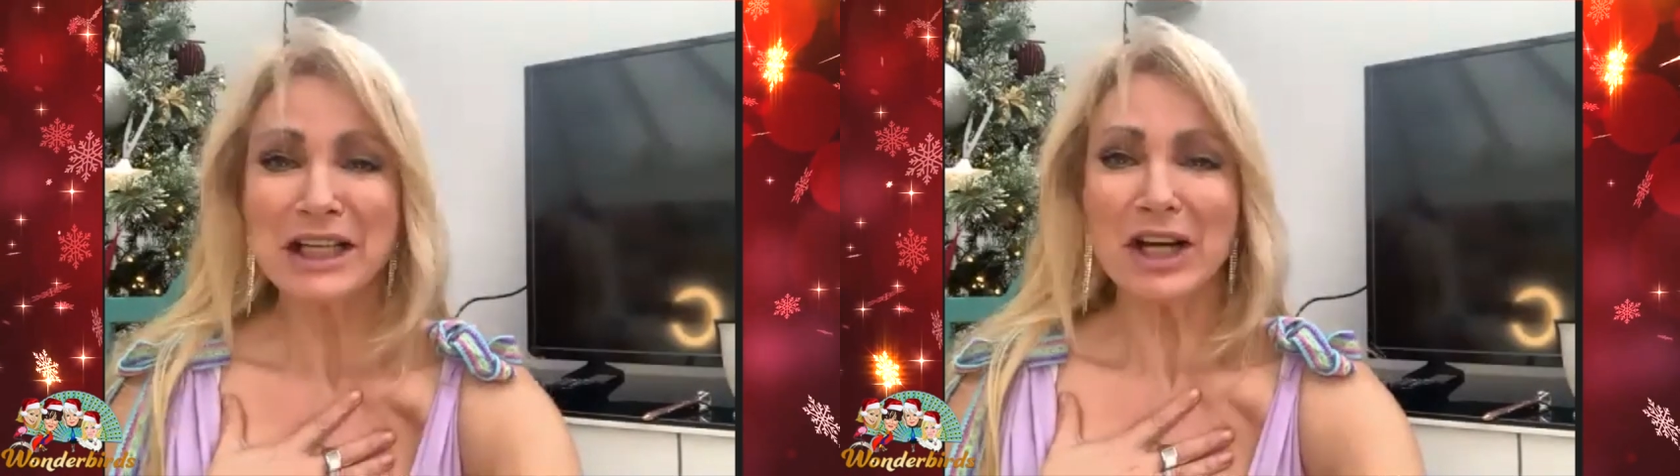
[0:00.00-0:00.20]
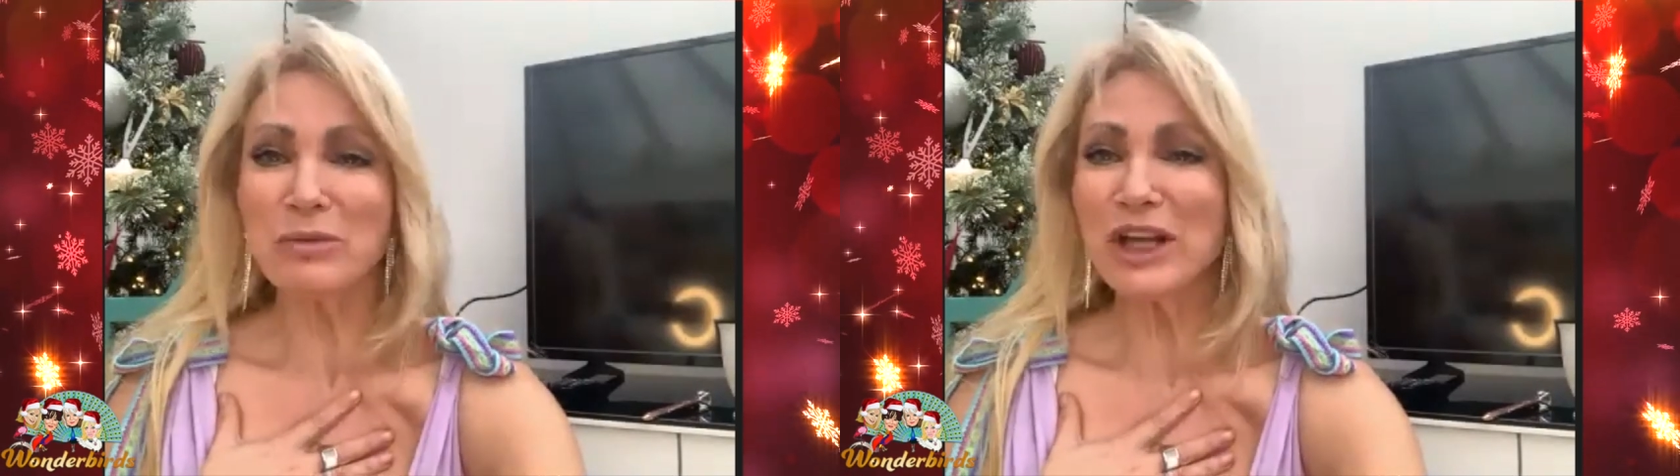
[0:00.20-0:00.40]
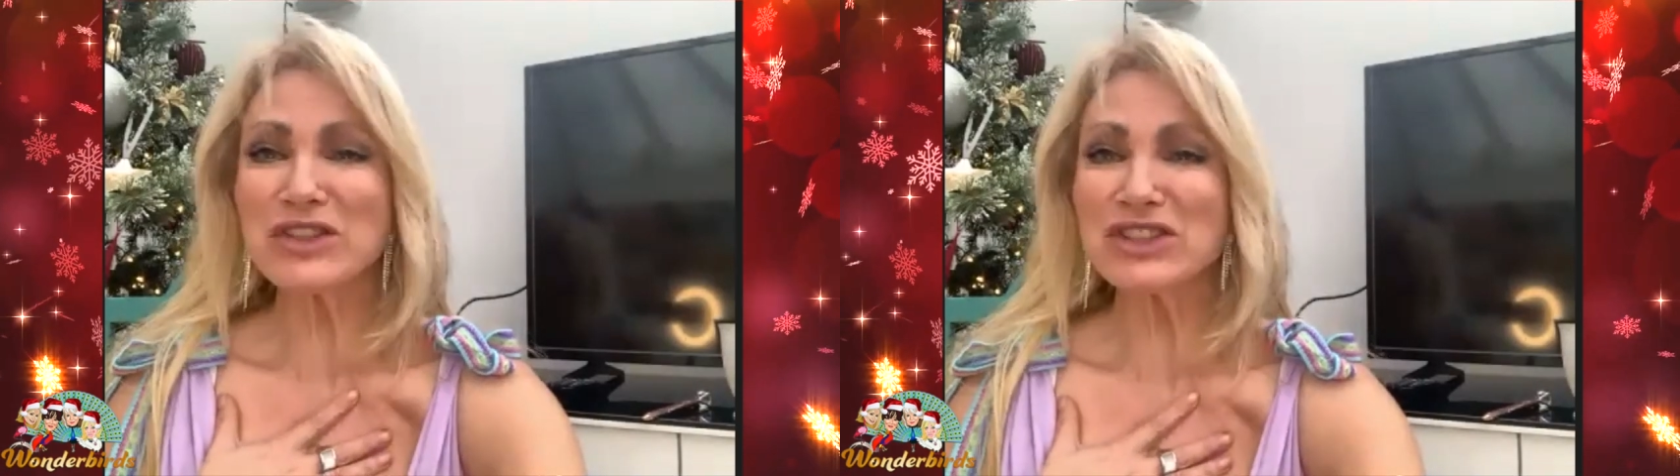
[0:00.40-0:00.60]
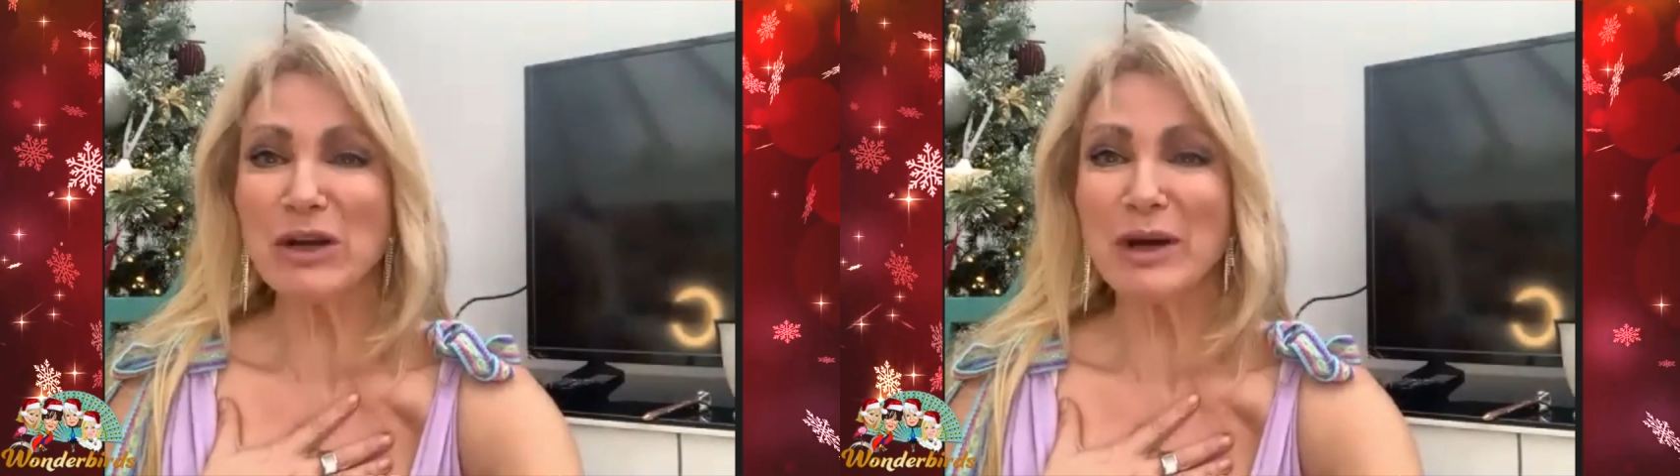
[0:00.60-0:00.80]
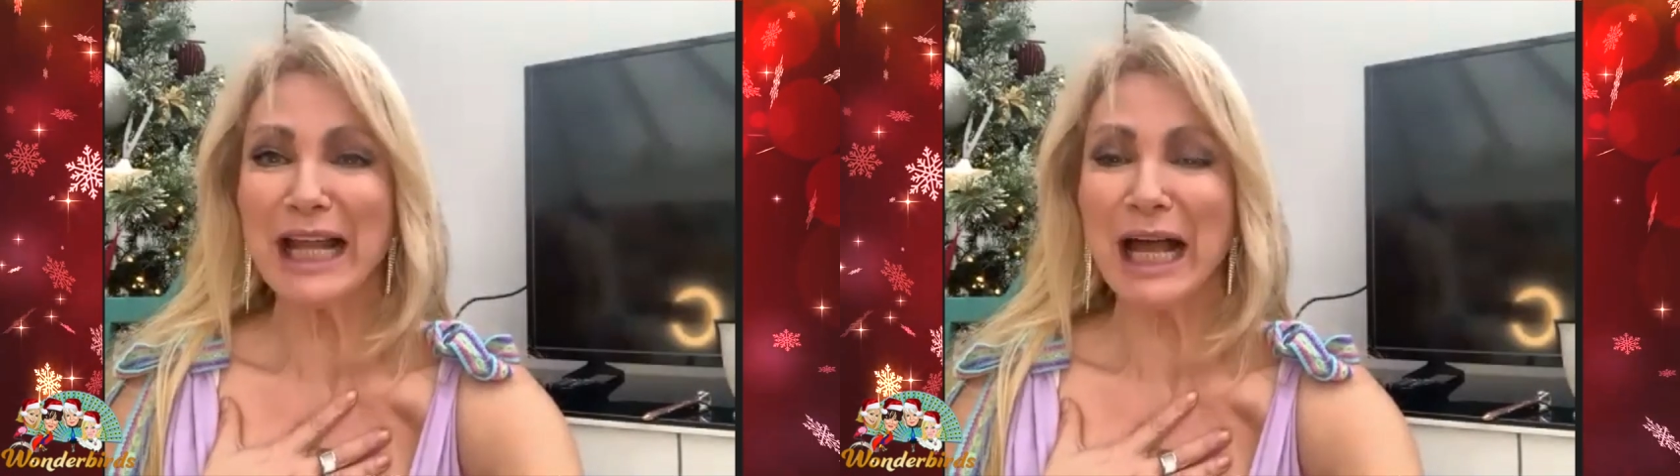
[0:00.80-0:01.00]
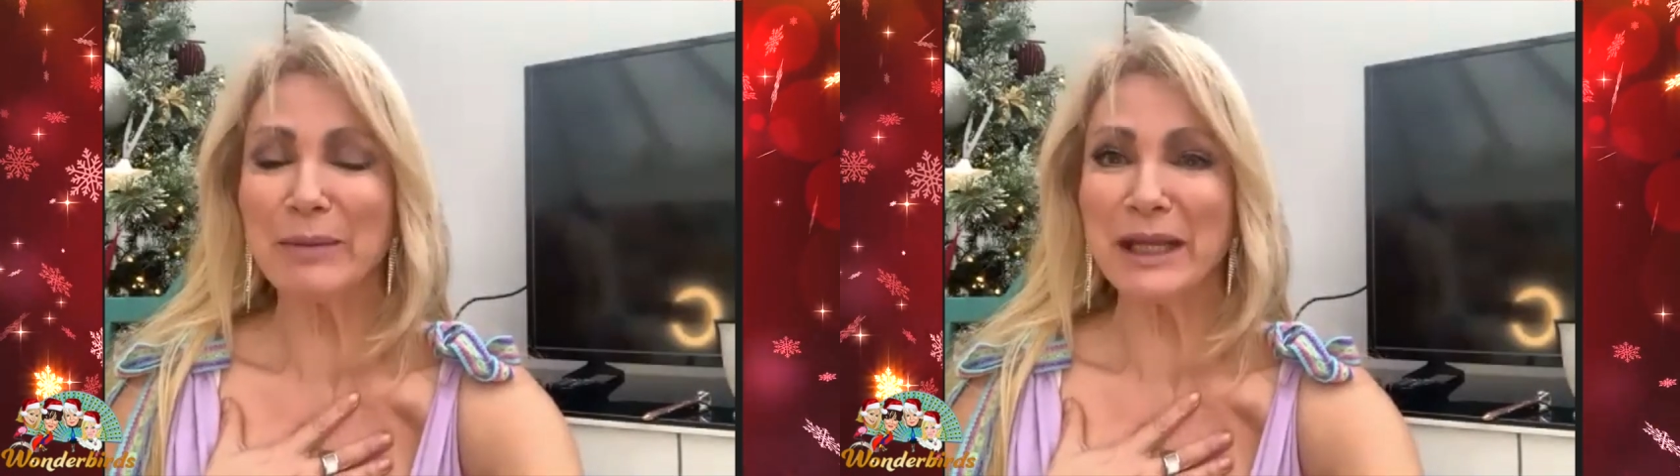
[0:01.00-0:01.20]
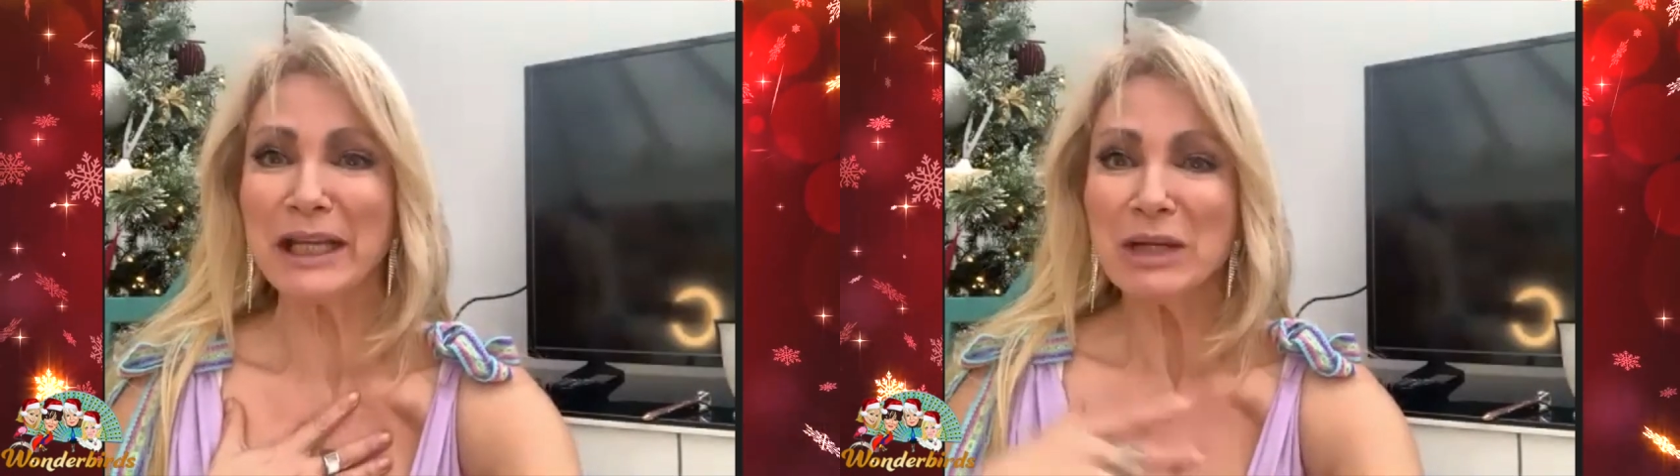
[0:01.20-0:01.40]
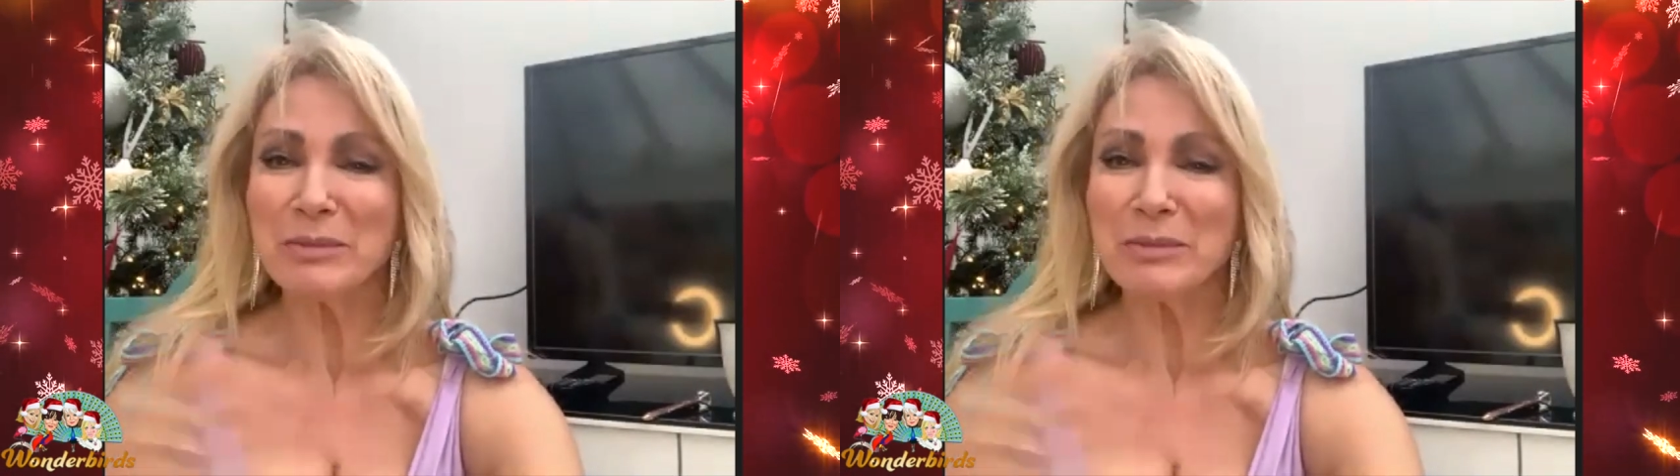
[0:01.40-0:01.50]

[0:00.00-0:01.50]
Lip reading: and we are so unhappy,